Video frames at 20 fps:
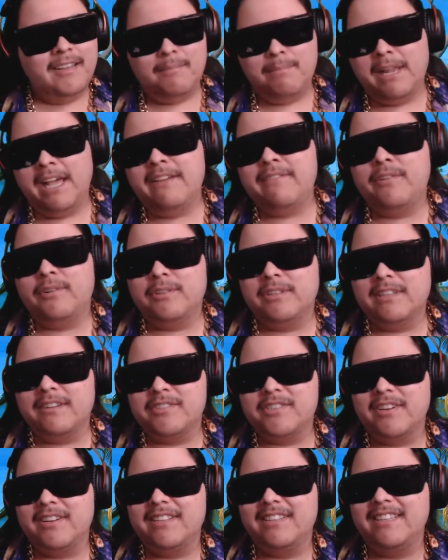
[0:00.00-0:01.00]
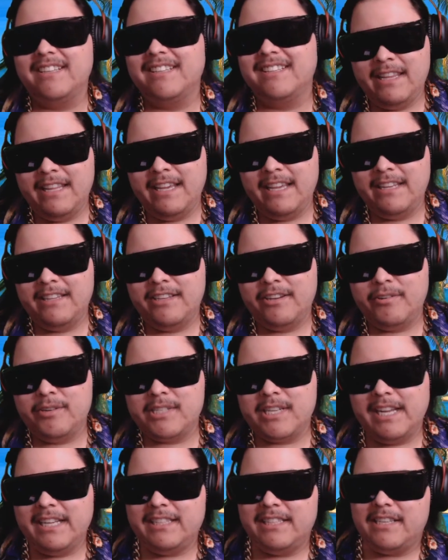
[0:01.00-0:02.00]
blindfolded. I was trying to think. And then there
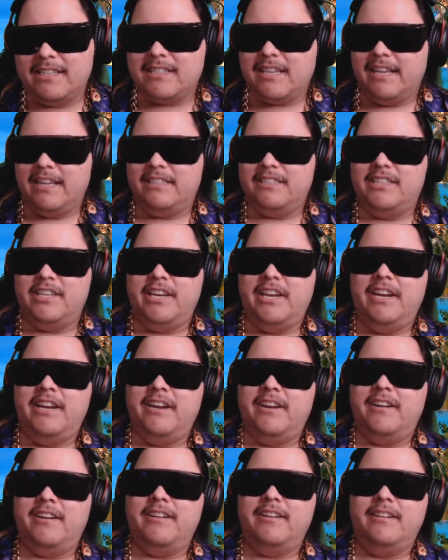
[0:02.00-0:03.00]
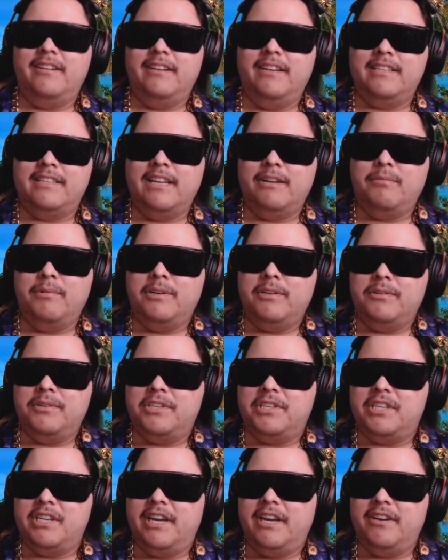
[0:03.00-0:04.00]
was like this like chair. It's like one of
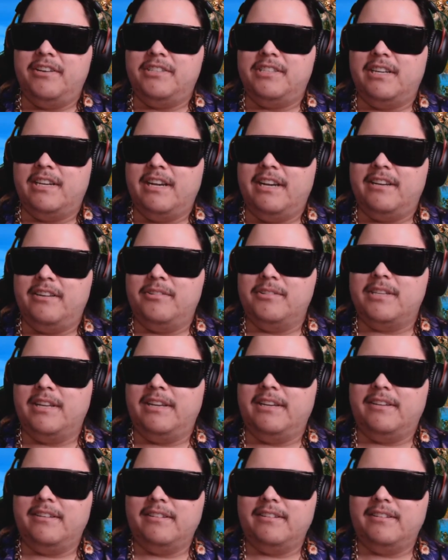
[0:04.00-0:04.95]
those chairs that kind of goes like